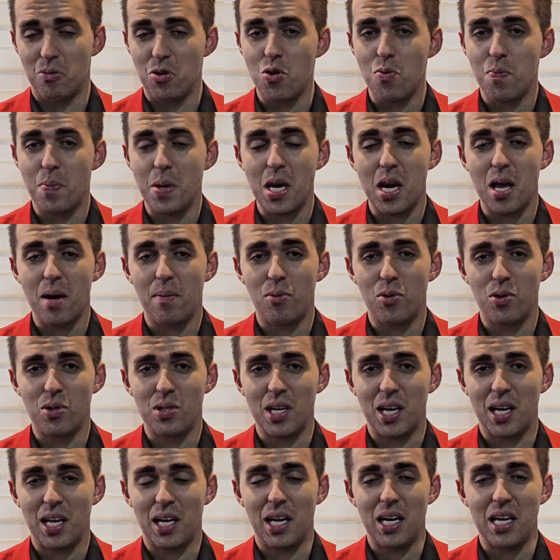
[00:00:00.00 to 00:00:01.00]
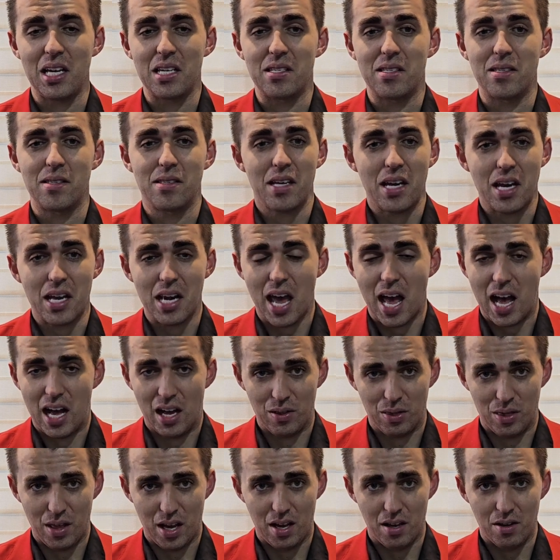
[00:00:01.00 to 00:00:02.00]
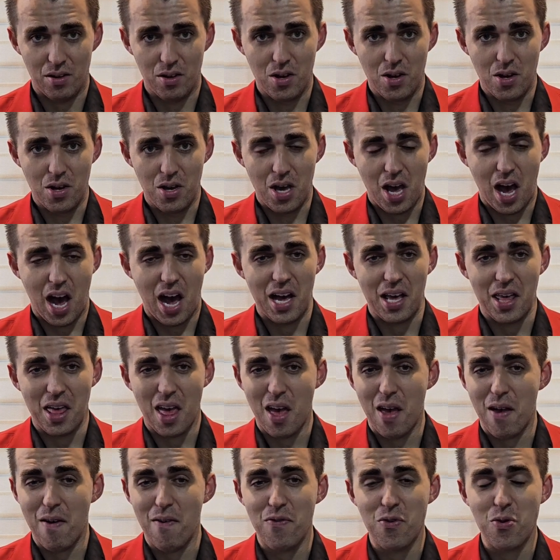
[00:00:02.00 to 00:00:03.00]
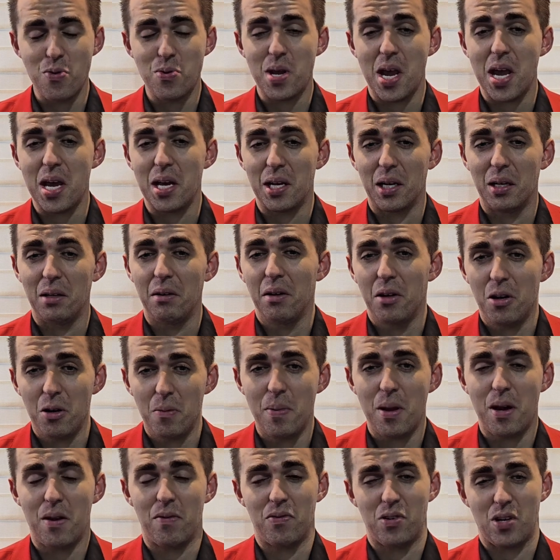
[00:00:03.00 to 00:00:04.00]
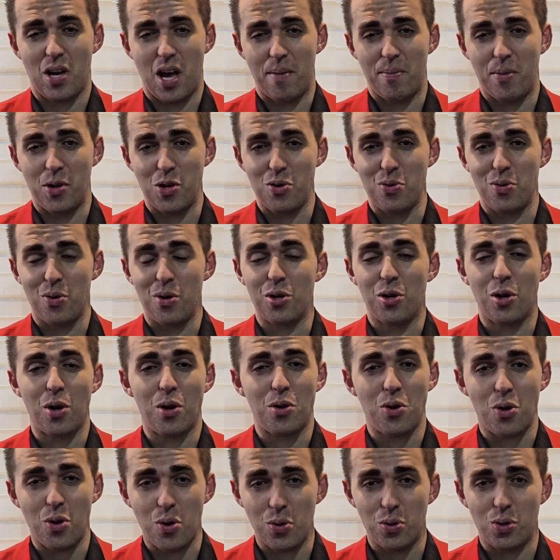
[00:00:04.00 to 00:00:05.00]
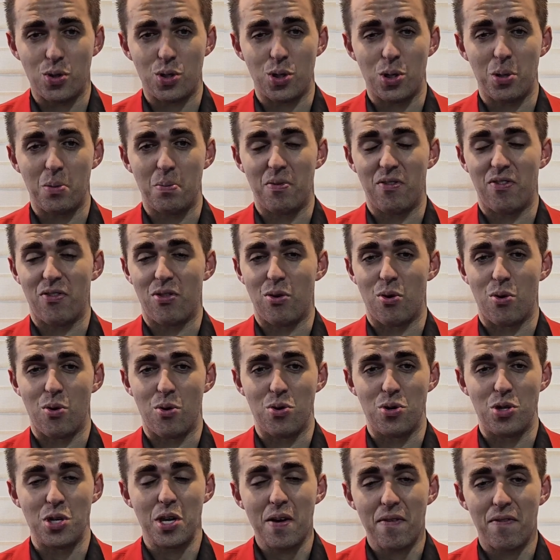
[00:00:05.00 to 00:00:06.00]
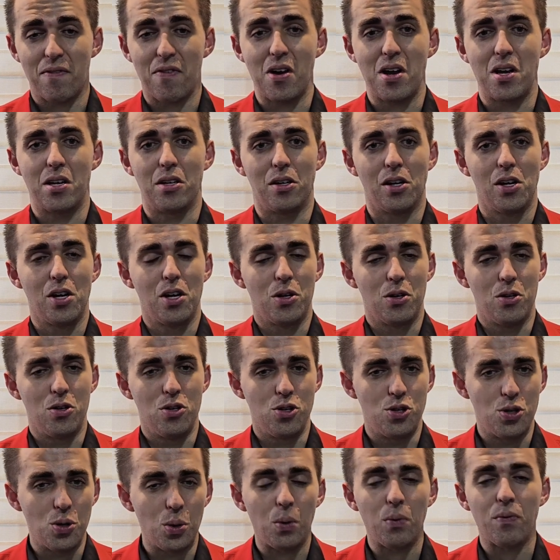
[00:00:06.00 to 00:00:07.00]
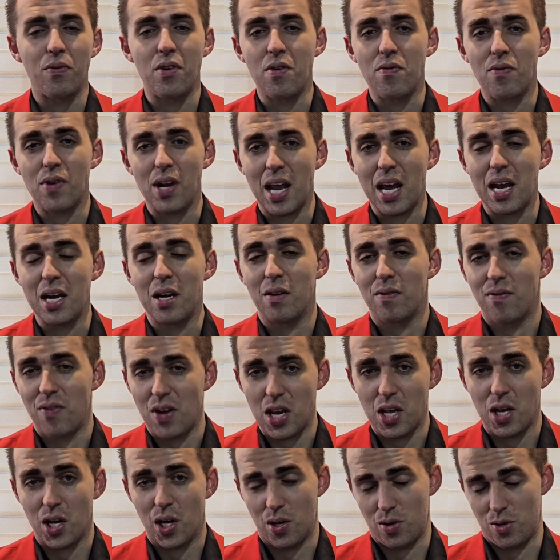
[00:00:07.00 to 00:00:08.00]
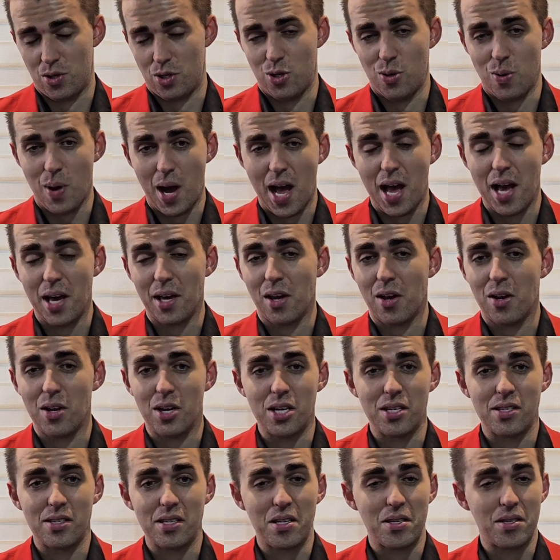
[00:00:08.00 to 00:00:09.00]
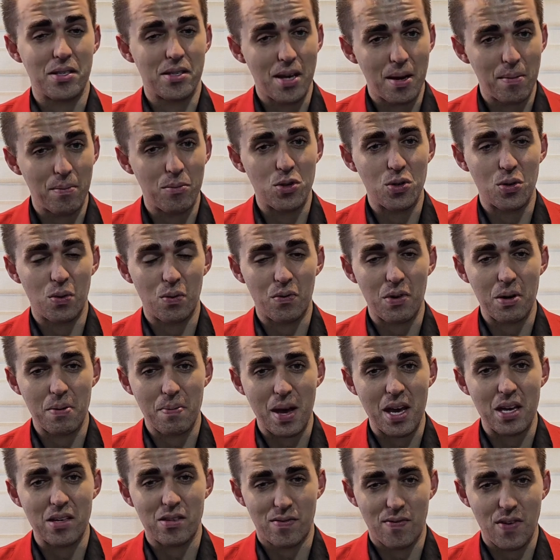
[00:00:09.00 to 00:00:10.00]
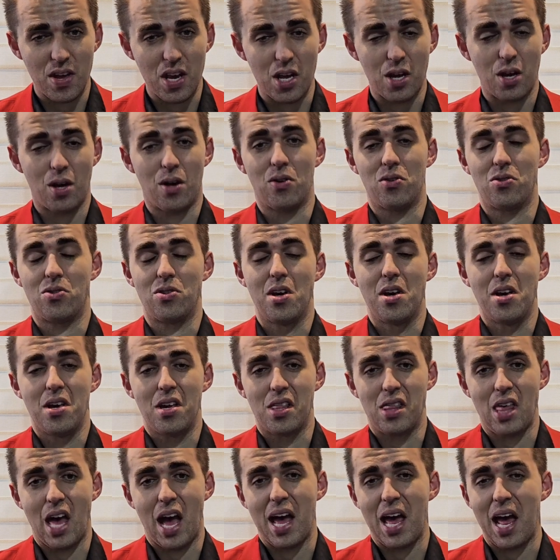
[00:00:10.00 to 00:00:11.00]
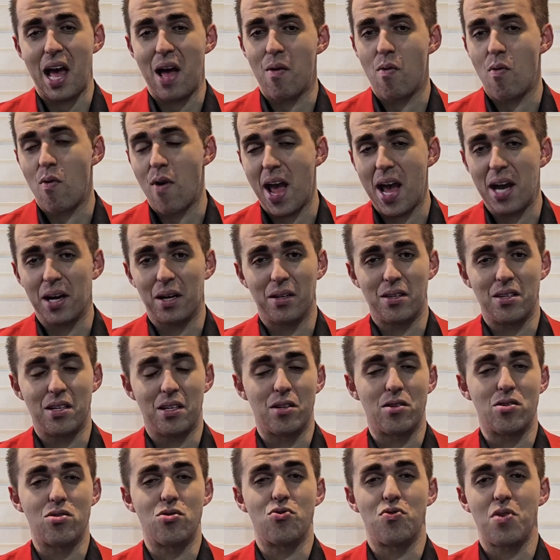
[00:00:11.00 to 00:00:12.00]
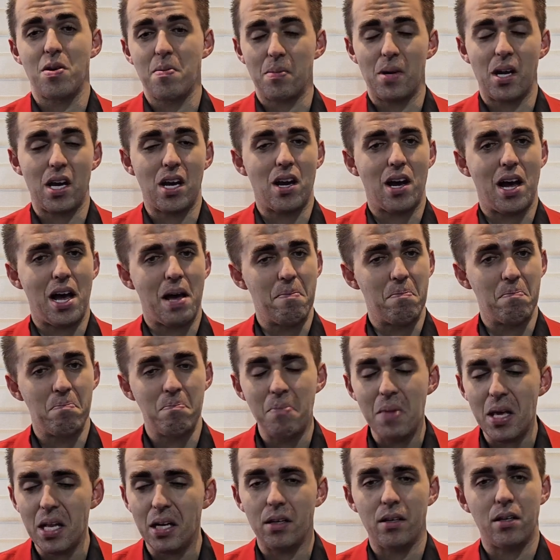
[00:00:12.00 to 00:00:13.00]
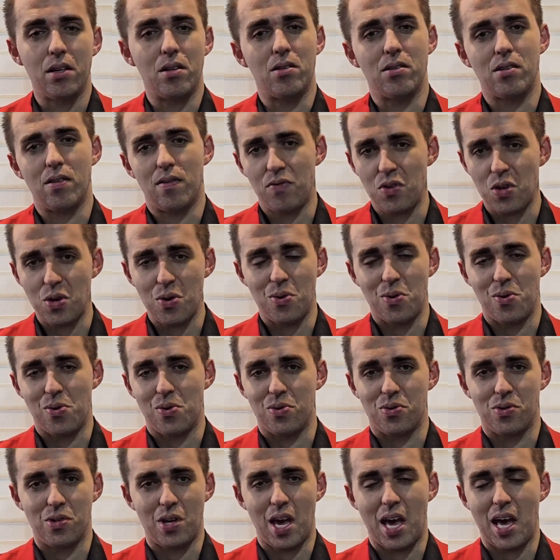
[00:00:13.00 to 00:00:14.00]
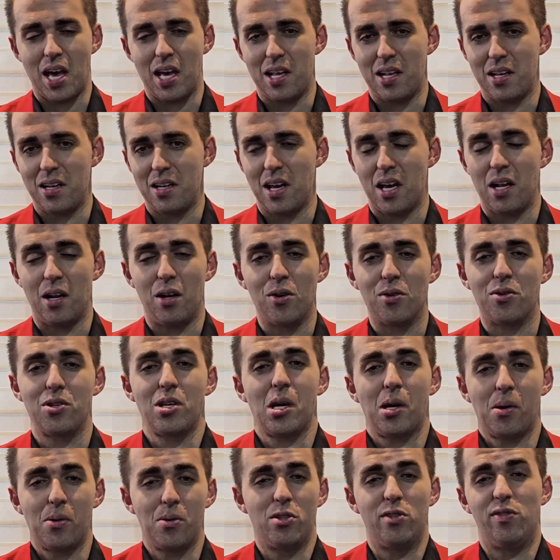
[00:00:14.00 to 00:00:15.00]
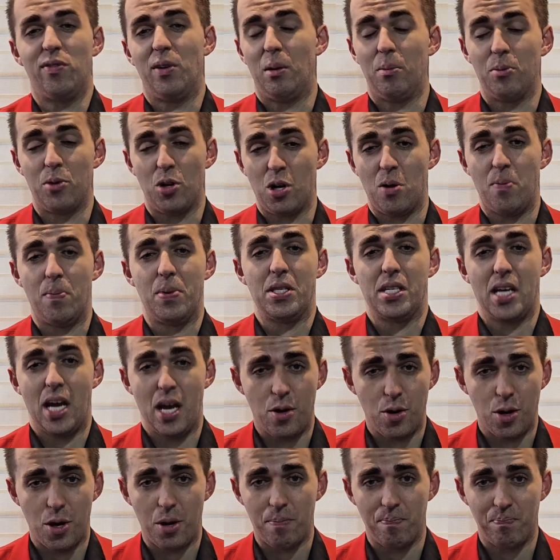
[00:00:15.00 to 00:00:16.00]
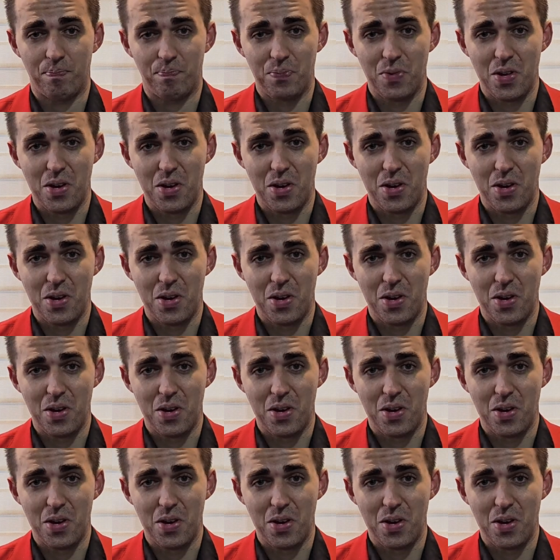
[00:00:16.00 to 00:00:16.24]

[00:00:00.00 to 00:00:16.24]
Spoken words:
You've been able to at least see it out there. If you take a little bit of time and you look on YouTube through different jewelry related videos, you are going to see some jewelry based videos that are ranked extremely high, millions of views, and it looks like it was filmed on a potato.